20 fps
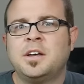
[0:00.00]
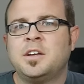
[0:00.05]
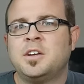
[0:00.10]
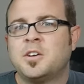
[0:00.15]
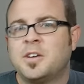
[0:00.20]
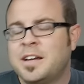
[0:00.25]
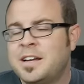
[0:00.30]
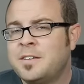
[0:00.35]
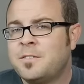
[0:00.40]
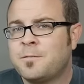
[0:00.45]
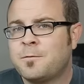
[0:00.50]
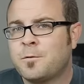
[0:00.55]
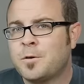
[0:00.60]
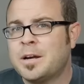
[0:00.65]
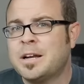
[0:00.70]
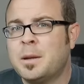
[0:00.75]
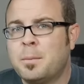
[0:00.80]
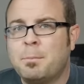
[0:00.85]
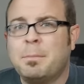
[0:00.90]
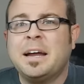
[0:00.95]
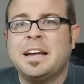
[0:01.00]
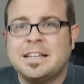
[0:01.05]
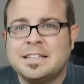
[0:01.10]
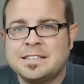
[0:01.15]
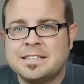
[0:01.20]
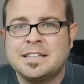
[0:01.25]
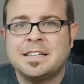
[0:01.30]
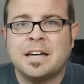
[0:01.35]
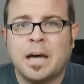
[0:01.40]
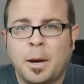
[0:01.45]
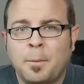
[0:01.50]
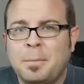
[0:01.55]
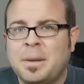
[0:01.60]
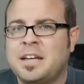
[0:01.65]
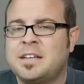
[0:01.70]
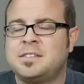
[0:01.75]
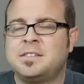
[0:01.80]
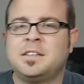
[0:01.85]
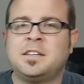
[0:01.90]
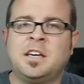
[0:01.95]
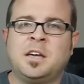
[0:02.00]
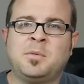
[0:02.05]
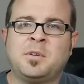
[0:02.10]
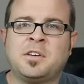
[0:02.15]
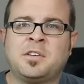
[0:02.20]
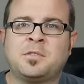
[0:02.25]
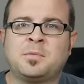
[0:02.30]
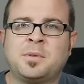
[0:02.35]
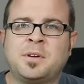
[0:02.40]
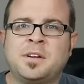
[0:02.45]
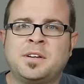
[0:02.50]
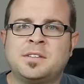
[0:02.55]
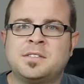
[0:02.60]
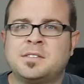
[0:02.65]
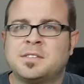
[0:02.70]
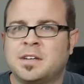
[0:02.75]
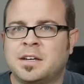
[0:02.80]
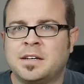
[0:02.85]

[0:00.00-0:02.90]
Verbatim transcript: you're in for an amazing, amazing gaming experience.